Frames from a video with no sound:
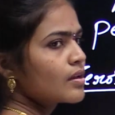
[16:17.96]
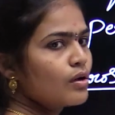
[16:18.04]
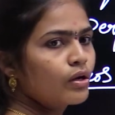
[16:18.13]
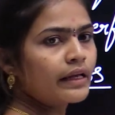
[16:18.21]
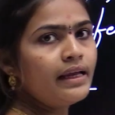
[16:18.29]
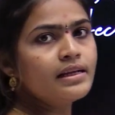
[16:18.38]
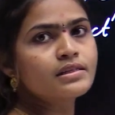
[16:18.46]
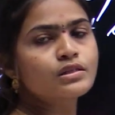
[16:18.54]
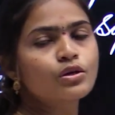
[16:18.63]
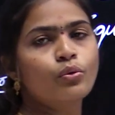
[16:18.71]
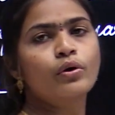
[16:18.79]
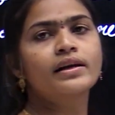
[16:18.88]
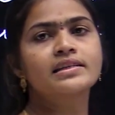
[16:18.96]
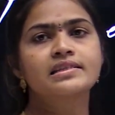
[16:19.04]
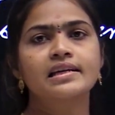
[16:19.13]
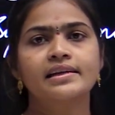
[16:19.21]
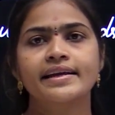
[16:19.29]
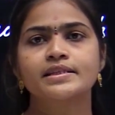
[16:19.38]
Okay, so what is
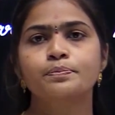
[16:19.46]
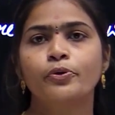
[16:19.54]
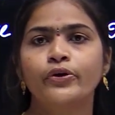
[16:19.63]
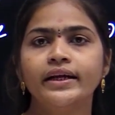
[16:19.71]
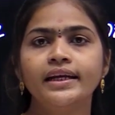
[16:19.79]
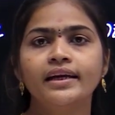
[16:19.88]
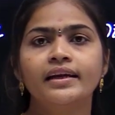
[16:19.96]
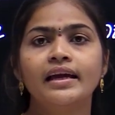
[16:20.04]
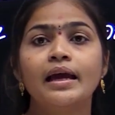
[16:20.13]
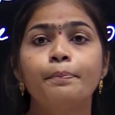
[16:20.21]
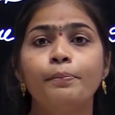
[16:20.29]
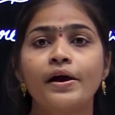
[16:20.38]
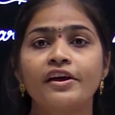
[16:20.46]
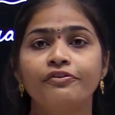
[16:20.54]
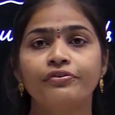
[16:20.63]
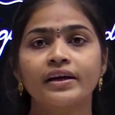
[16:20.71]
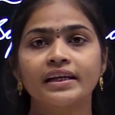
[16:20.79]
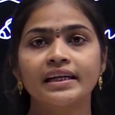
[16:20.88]
the next point? A
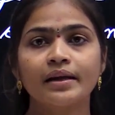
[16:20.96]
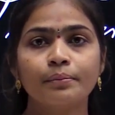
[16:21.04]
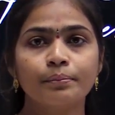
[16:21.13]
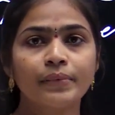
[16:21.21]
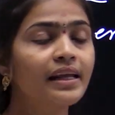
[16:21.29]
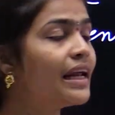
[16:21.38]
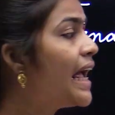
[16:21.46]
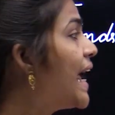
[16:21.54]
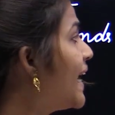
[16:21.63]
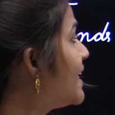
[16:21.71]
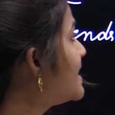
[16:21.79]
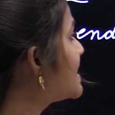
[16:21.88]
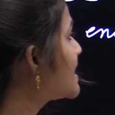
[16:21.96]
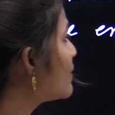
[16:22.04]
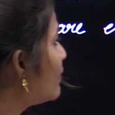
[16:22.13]
perfect number ends